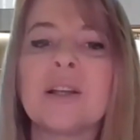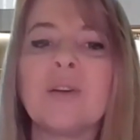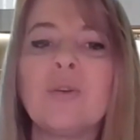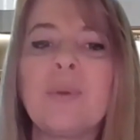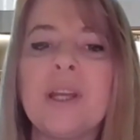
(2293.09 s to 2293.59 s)

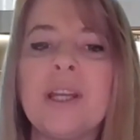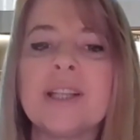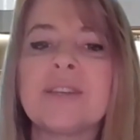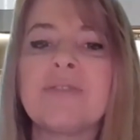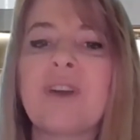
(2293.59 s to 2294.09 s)
Lupin
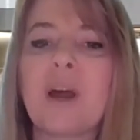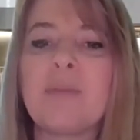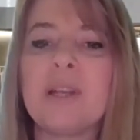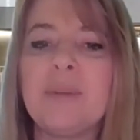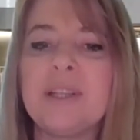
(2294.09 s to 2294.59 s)
as a
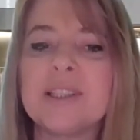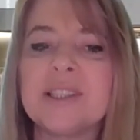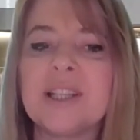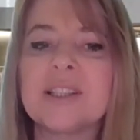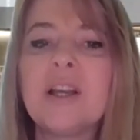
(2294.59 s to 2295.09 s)
family business?